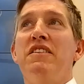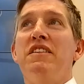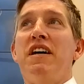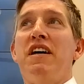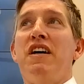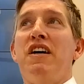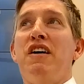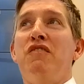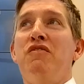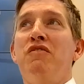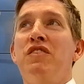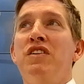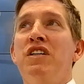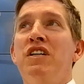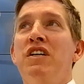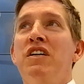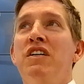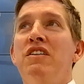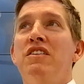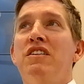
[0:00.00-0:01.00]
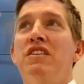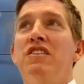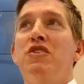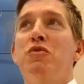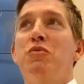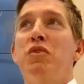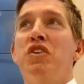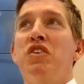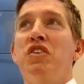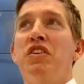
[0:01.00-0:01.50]
to have
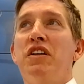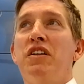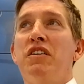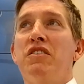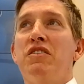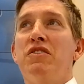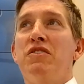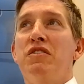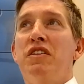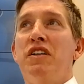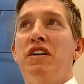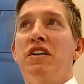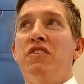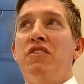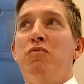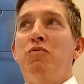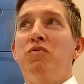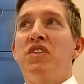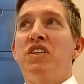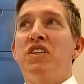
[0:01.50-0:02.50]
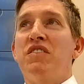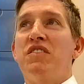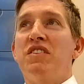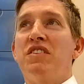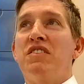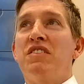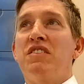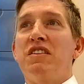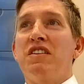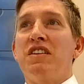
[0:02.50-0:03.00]
disability included
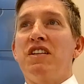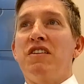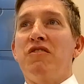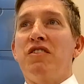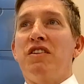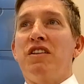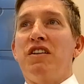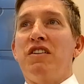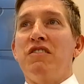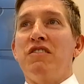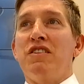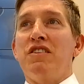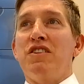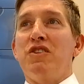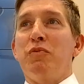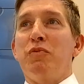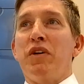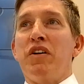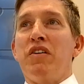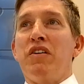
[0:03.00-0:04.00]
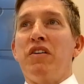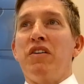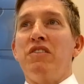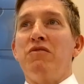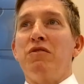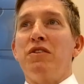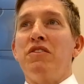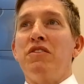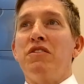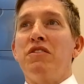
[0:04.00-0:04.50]
consistently with health
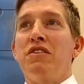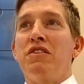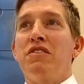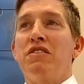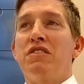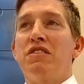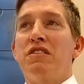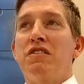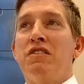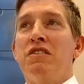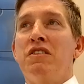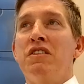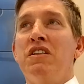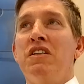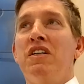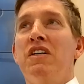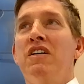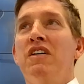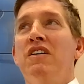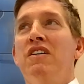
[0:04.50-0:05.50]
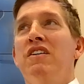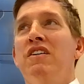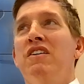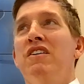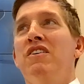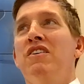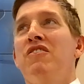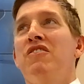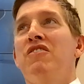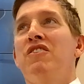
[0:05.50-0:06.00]
disparities research. So
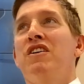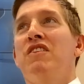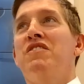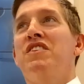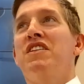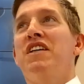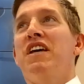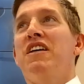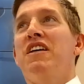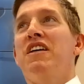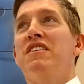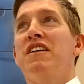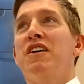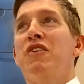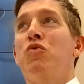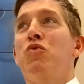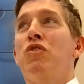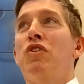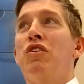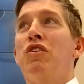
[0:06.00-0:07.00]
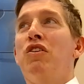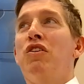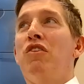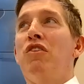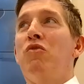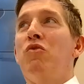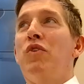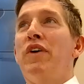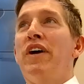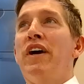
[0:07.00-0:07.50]
what I'm saying is, like, we're a
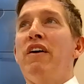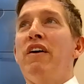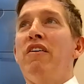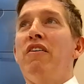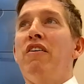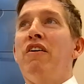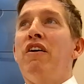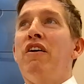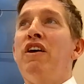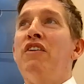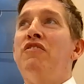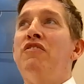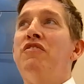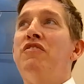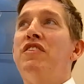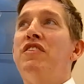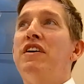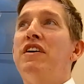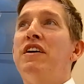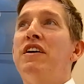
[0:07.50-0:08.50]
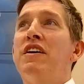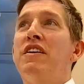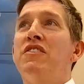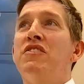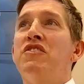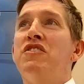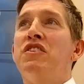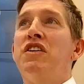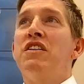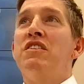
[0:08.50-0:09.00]
long way off,
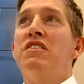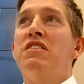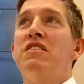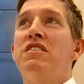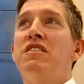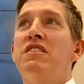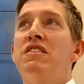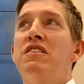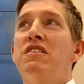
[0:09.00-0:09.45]
and just